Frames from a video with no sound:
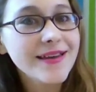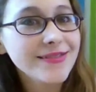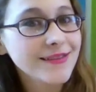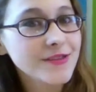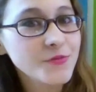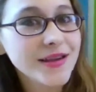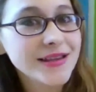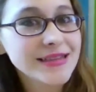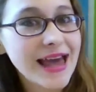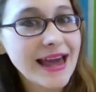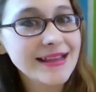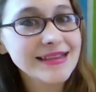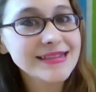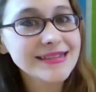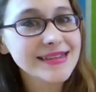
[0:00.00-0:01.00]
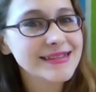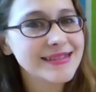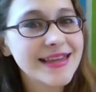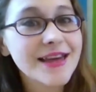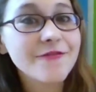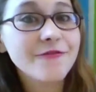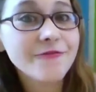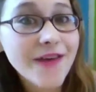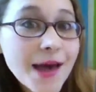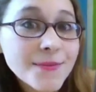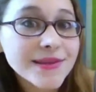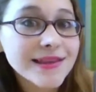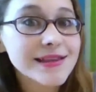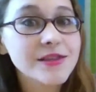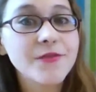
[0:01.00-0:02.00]
this week's scientist is the
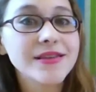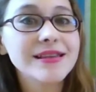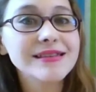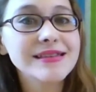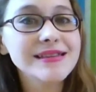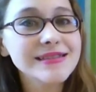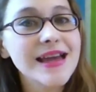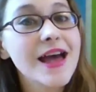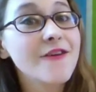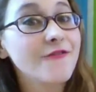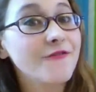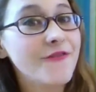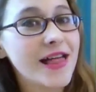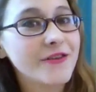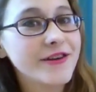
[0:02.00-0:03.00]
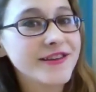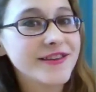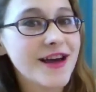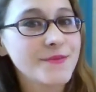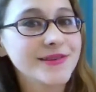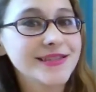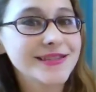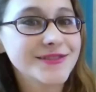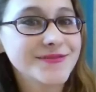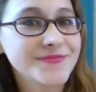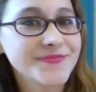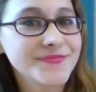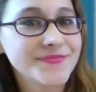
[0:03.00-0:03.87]
fabulous physicist Valerie Thomas.